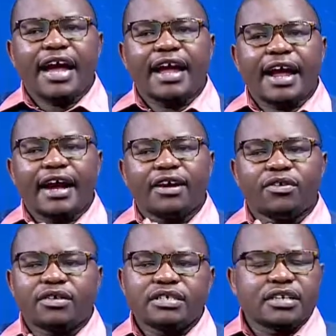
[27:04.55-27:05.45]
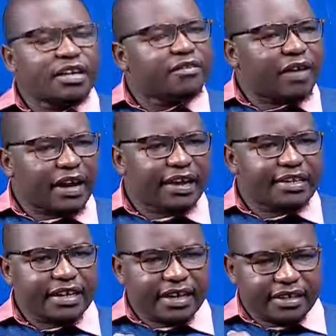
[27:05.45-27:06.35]
I cannot give an
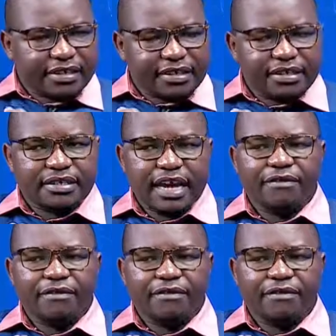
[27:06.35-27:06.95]
exact